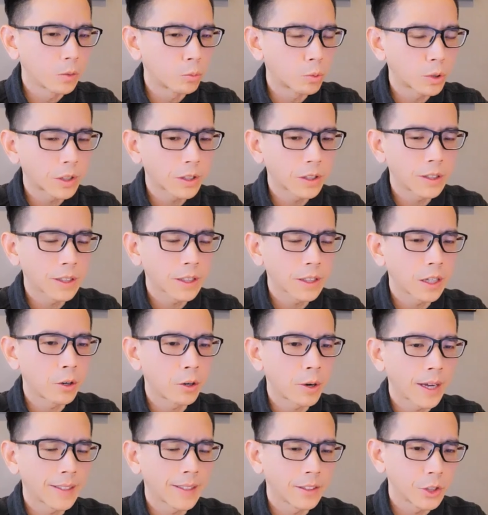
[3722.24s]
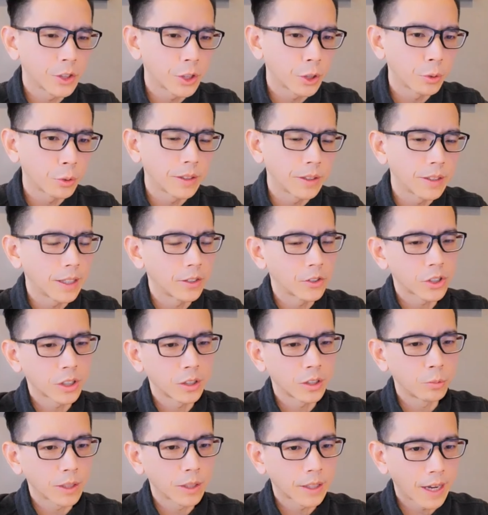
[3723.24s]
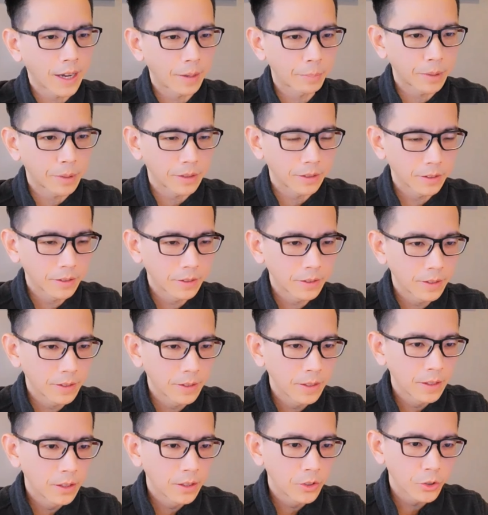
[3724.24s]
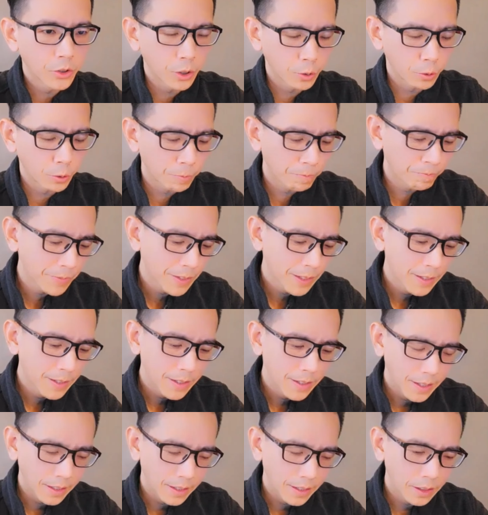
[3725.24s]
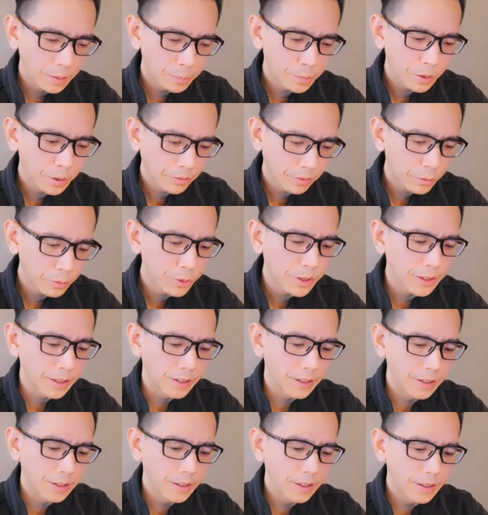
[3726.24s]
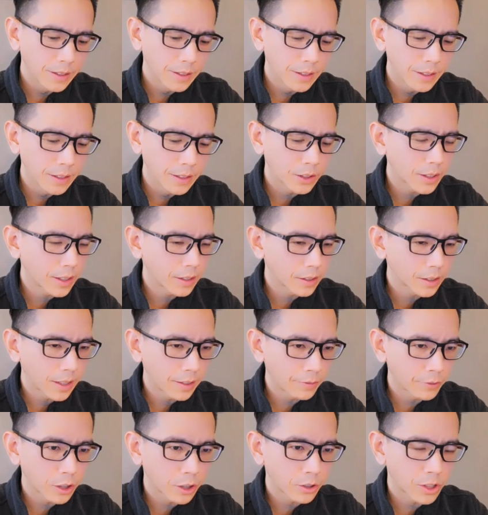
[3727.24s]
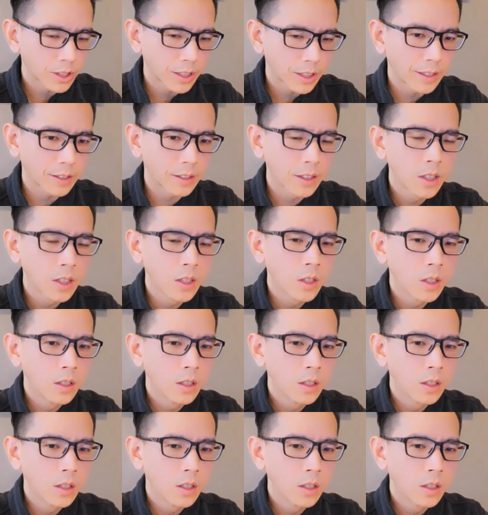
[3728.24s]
but we're going to go ahead and do it and see what happens. So, and number three is, as I've just said,